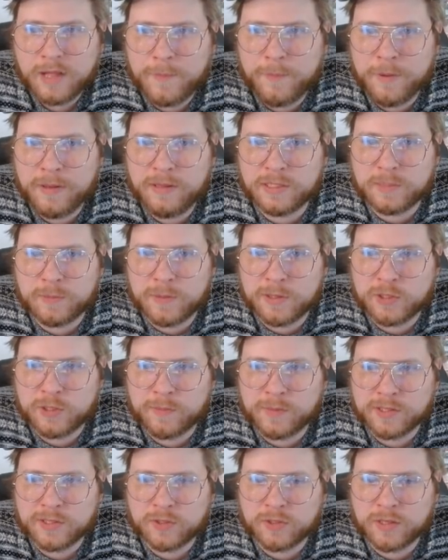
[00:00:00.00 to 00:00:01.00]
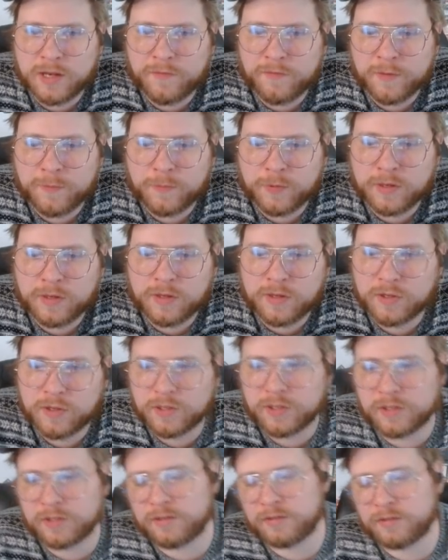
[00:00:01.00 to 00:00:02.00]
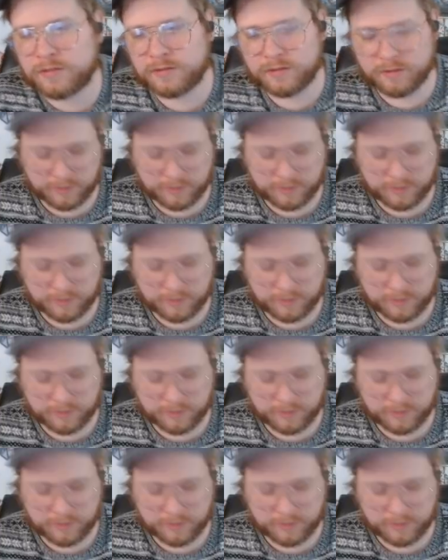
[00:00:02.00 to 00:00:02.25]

I played this matchup yesterday. It felt pretty good.